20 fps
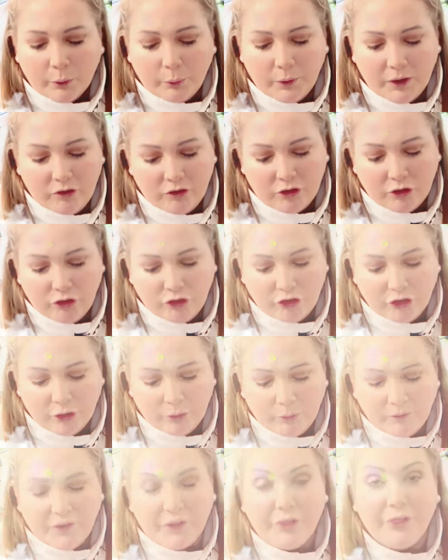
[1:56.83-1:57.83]
We should
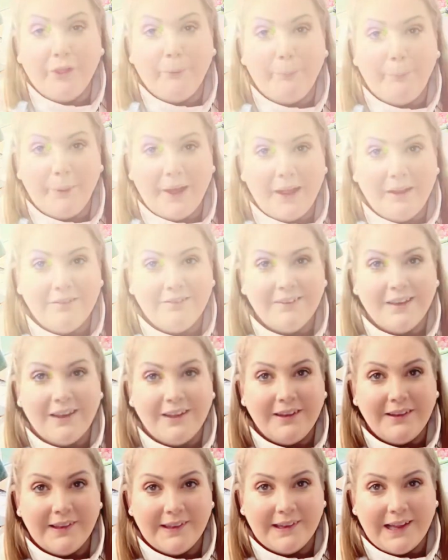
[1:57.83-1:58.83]
choose the
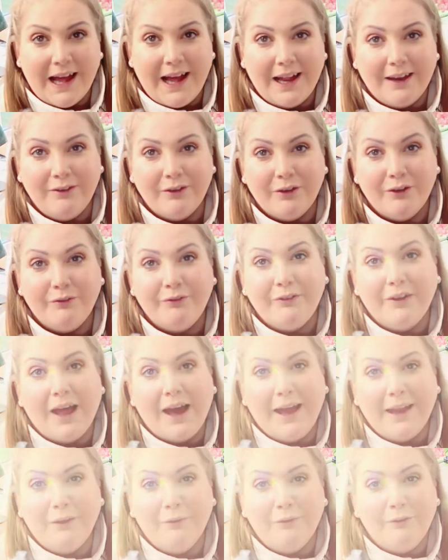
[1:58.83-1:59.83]
better side of
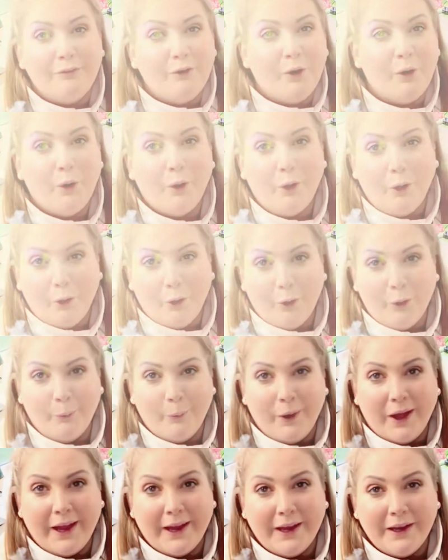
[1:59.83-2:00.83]
life
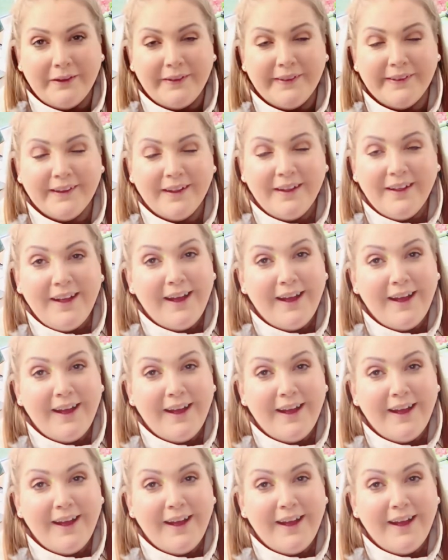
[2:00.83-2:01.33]
always.